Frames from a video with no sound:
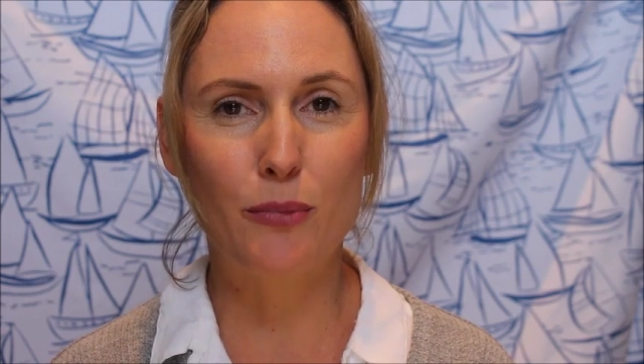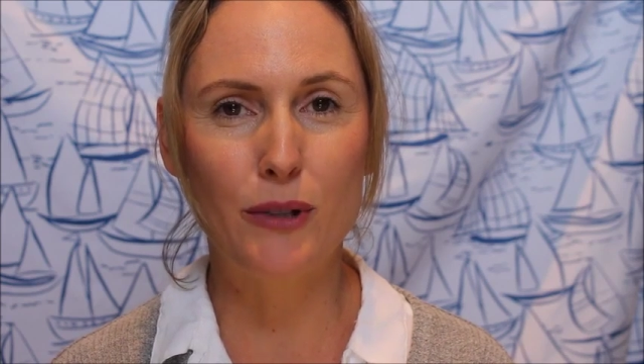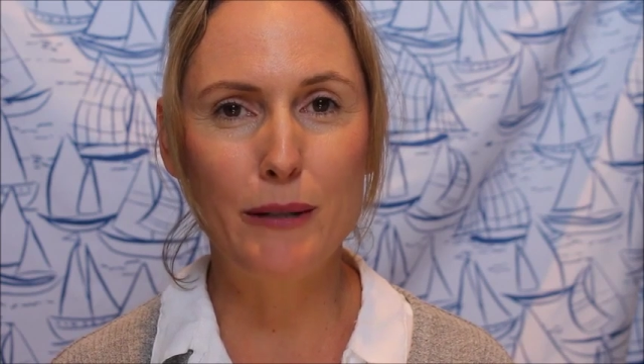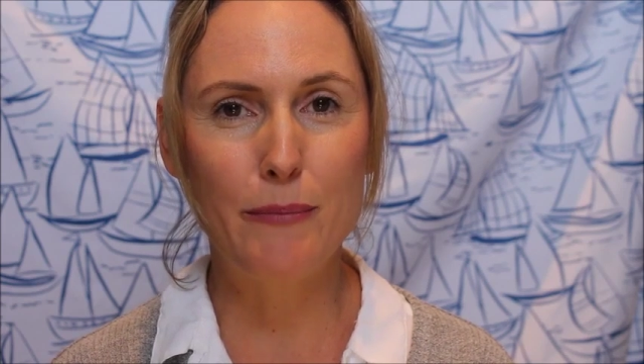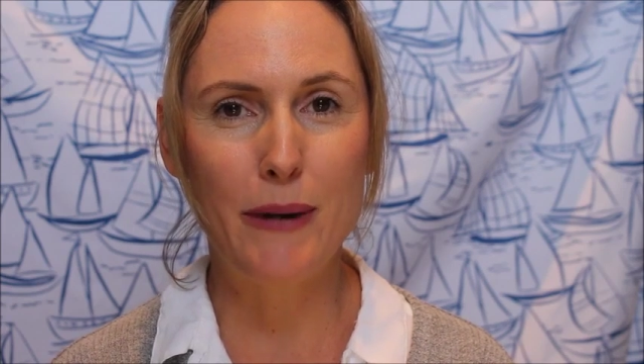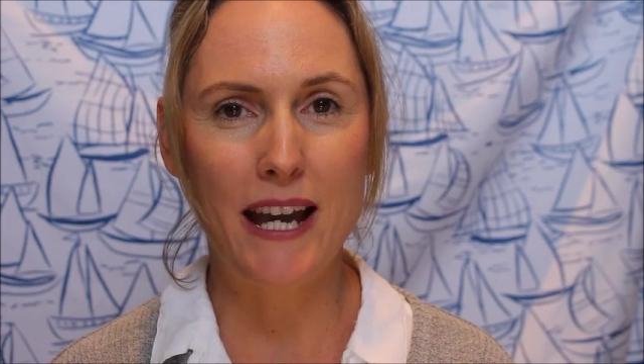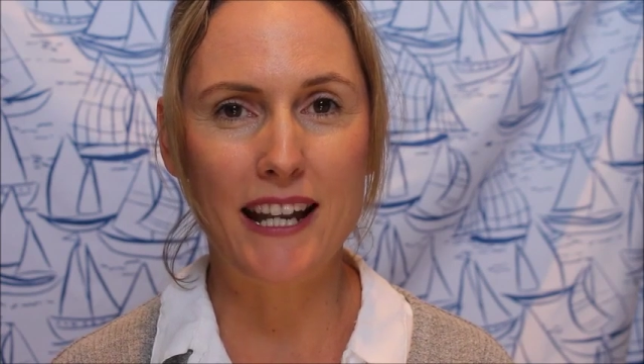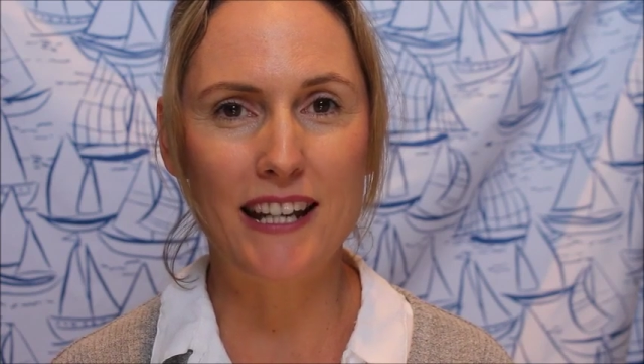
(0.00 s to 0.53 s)

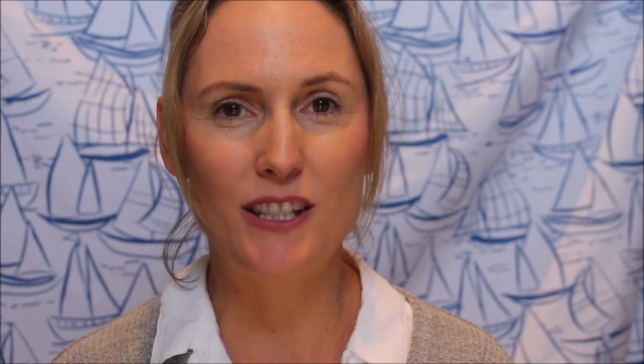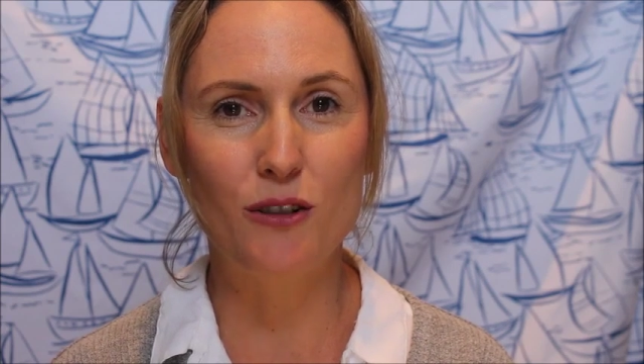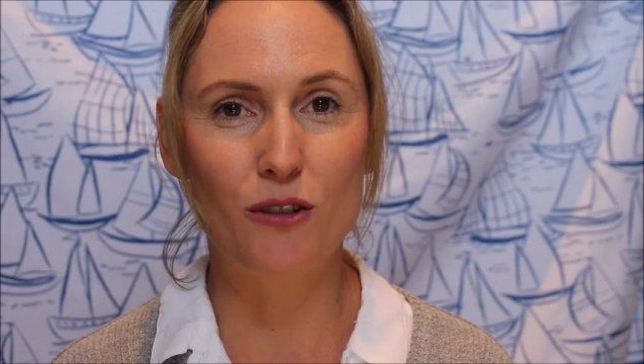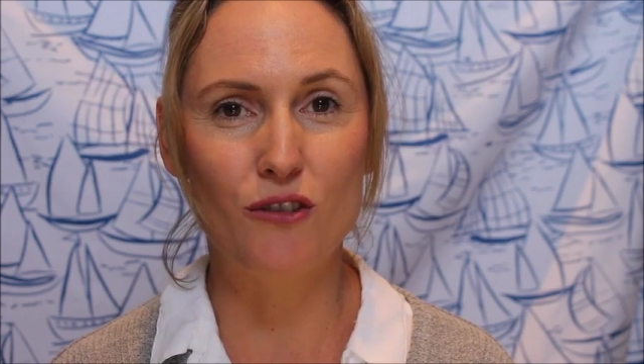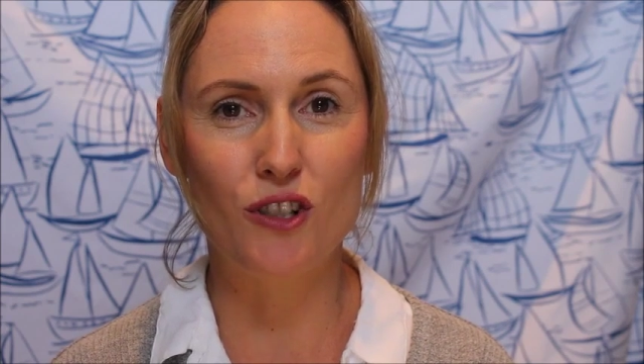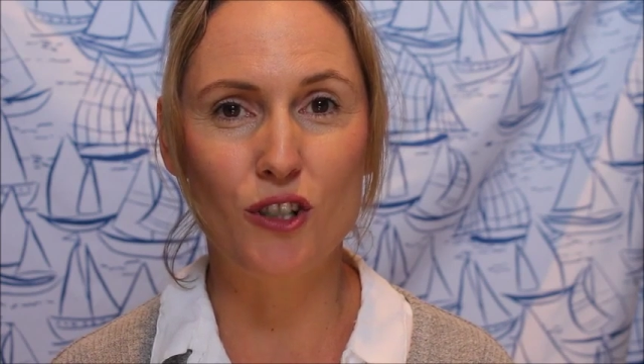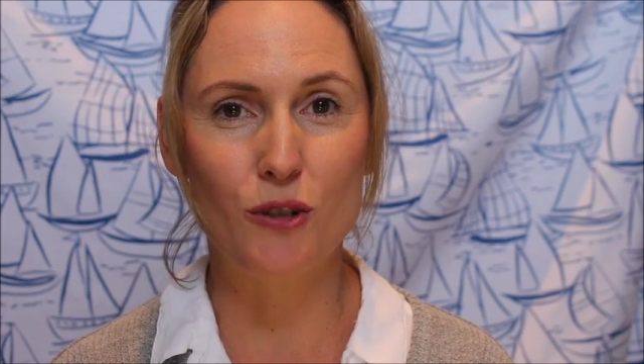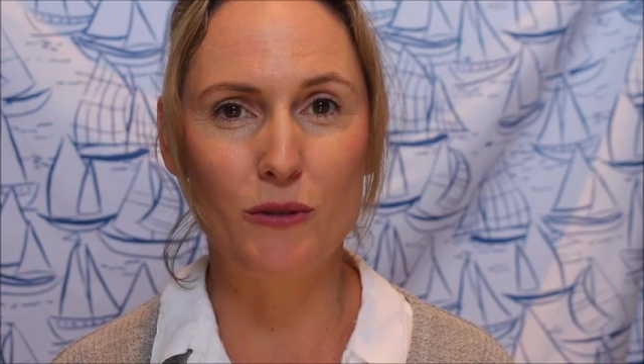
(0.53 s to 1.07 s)
prepay your
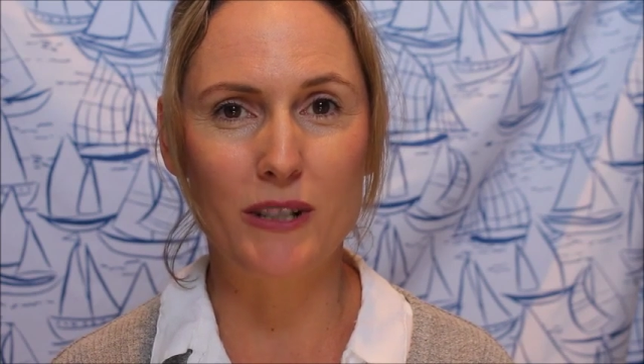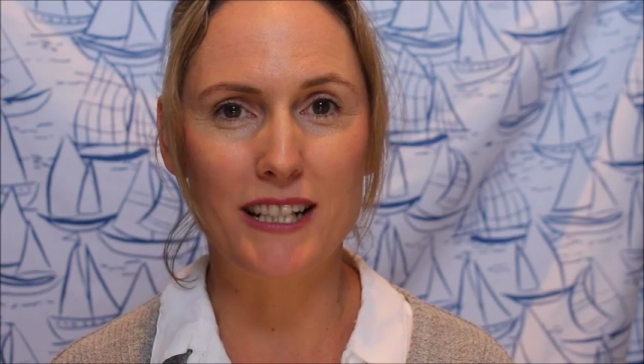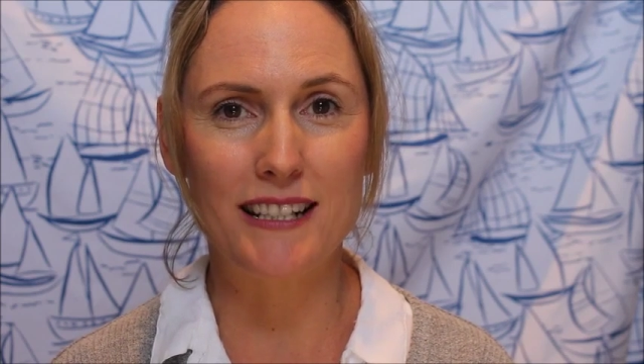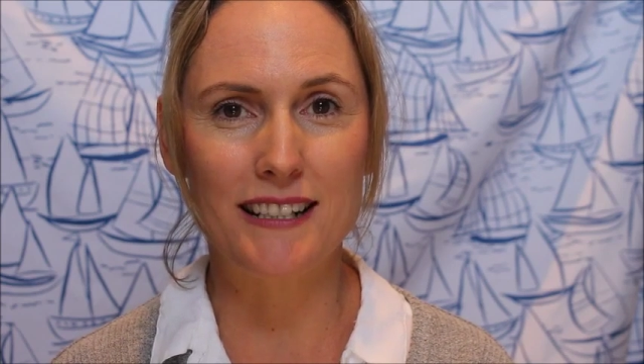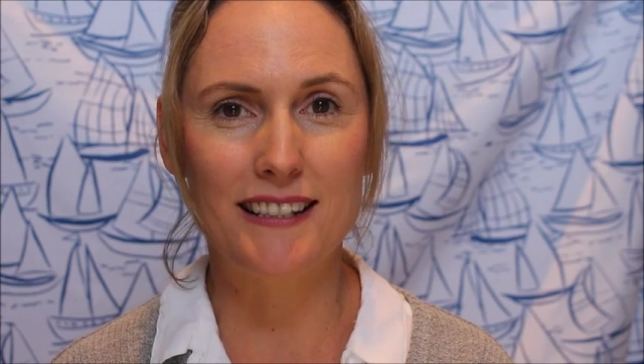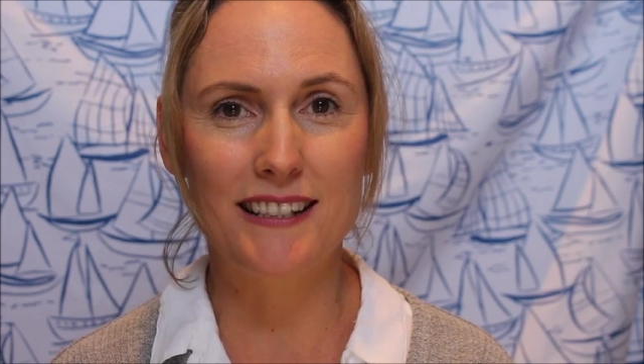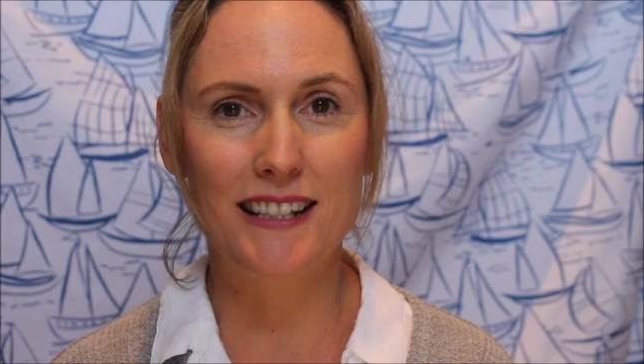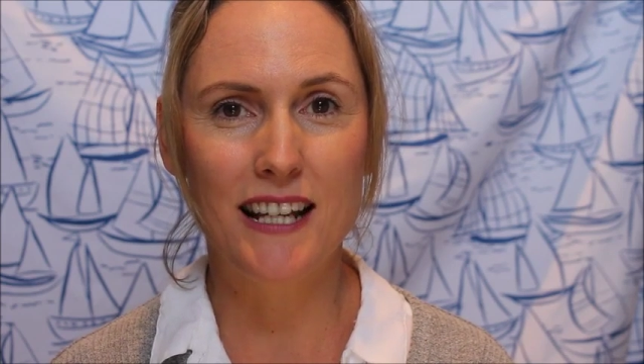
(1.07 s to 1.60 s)

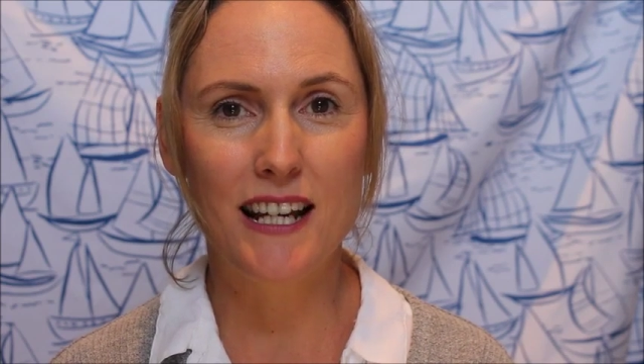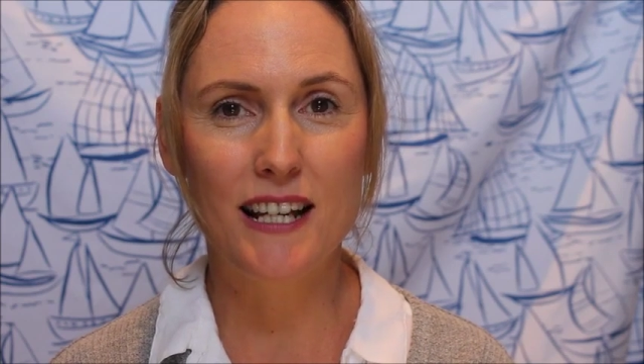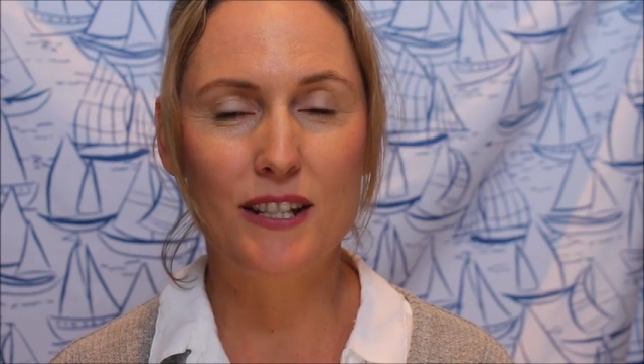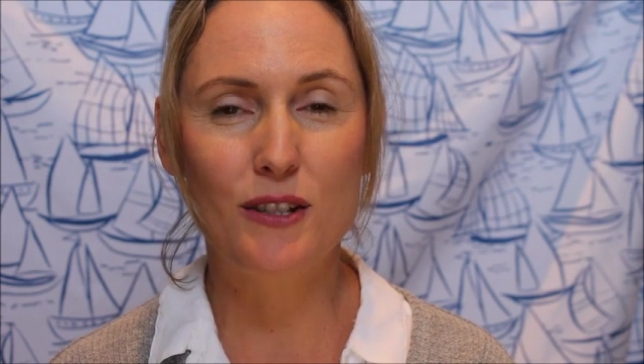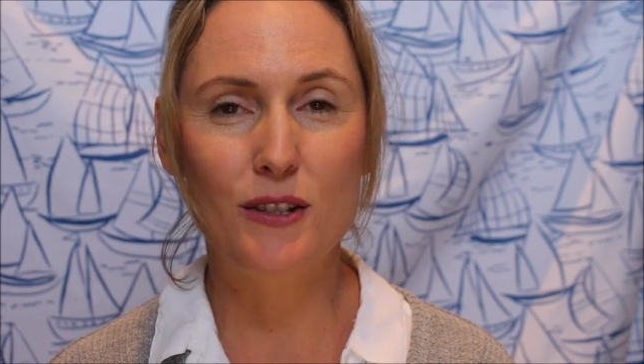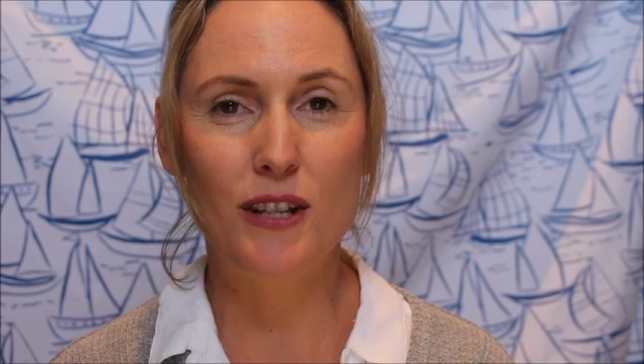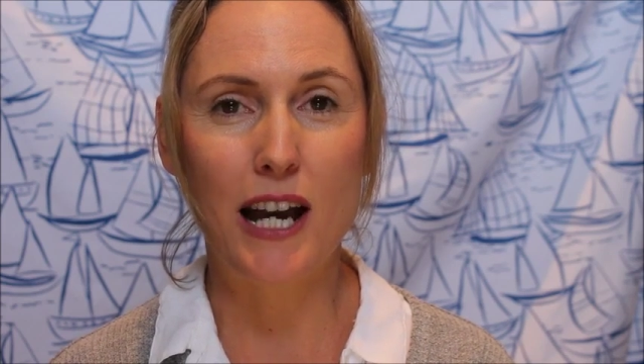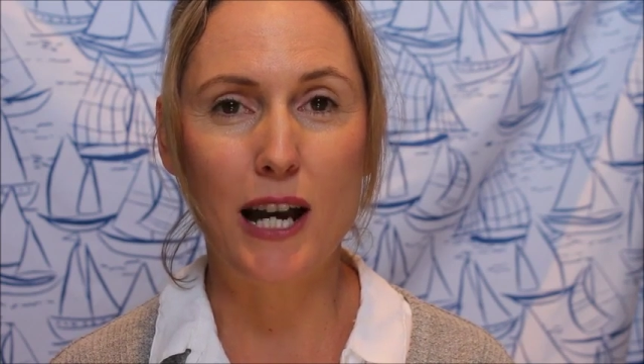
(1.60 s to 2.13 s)
gratuities
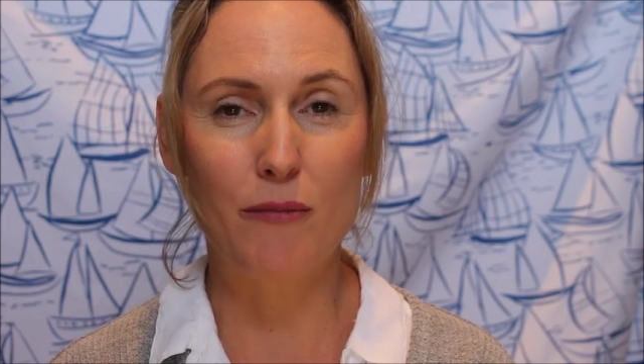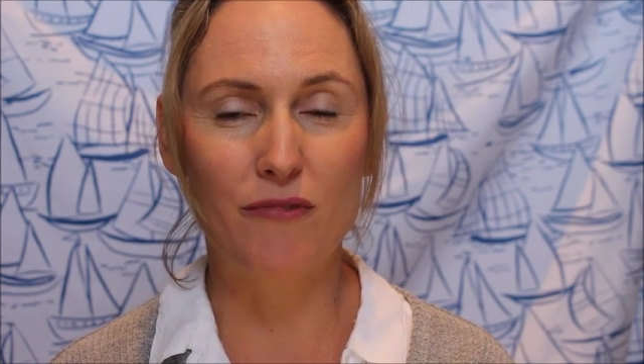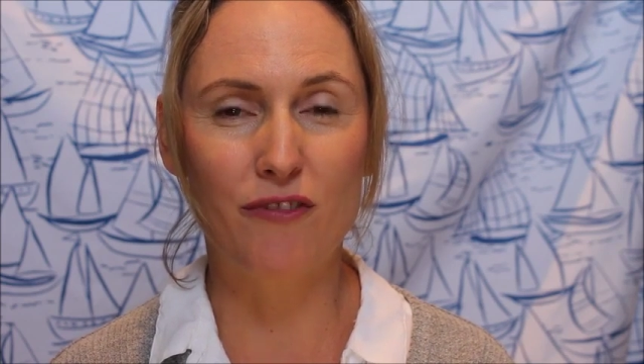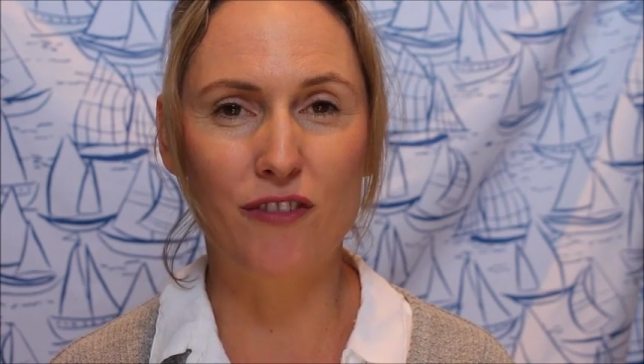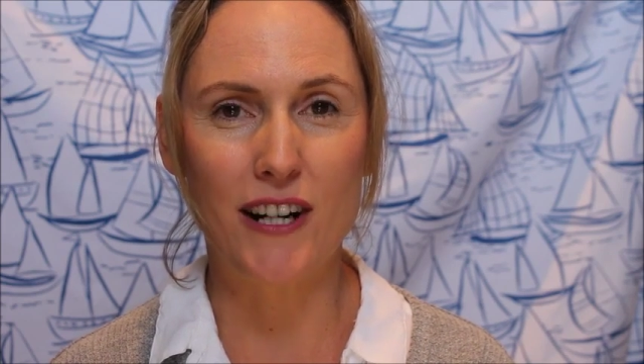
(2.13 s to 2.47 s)
up